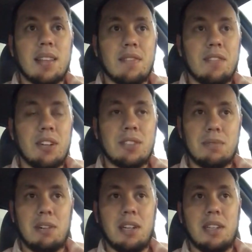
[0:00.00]
the
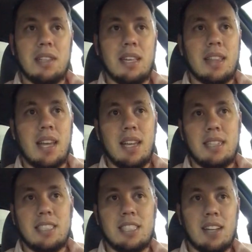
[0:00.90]
first one that they
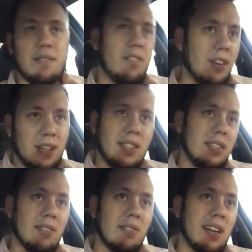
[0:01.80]
had converted
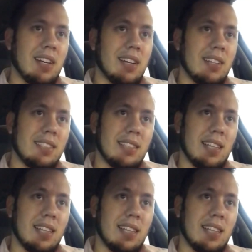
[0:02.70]
to Raiders,